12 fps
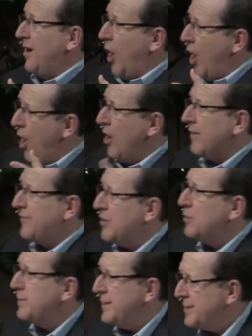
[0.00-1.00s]
all of
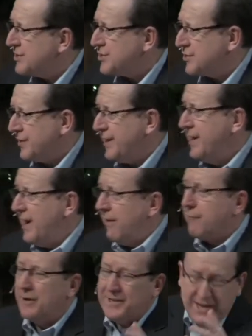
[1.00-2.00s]
human history,
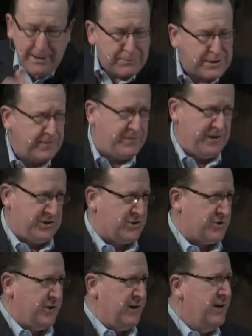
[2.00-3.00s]
of redemptive
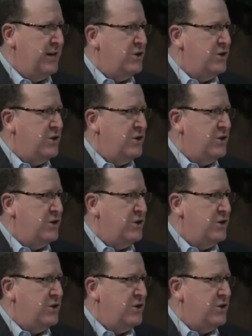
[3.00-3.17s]
history,